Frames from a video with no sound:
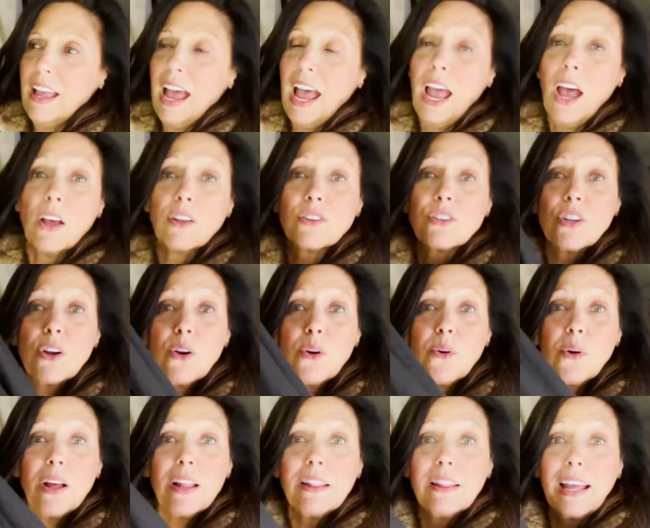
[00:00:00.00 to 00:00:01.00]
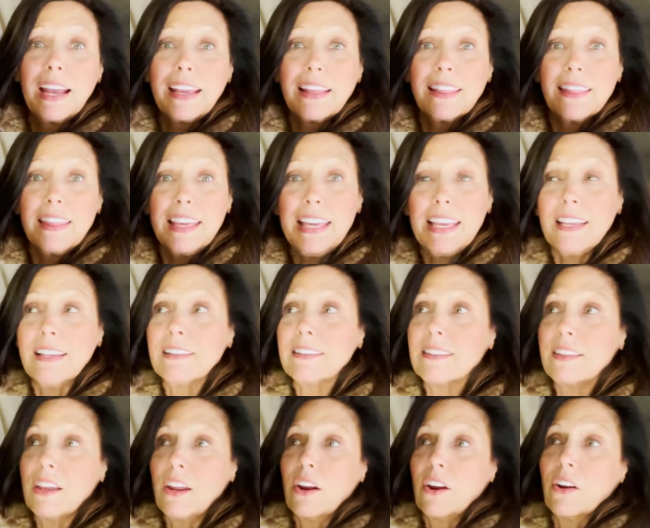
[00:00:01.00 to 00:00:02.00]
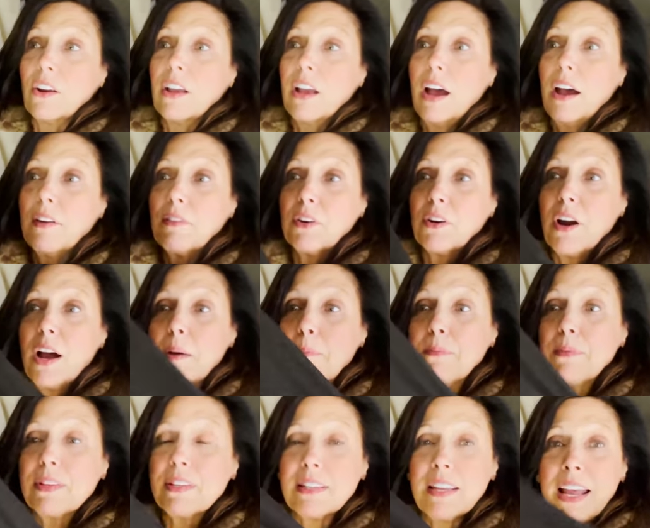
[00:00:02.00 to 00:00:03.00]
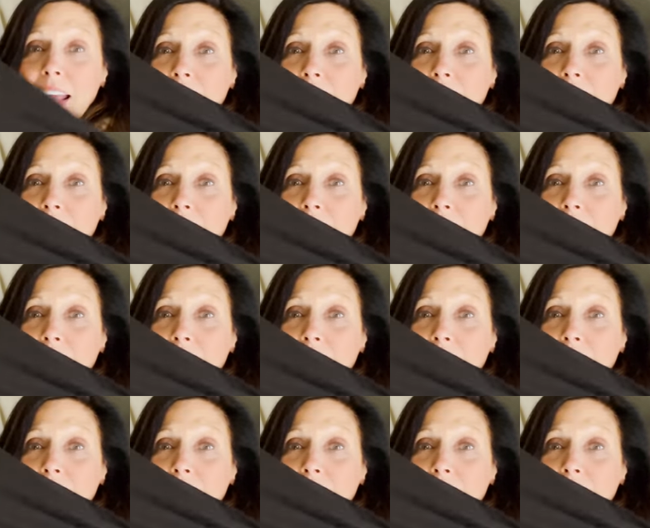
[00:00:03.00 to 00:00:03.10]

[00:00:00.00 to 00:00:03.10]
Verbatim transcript: I also like these, they're cover-ups.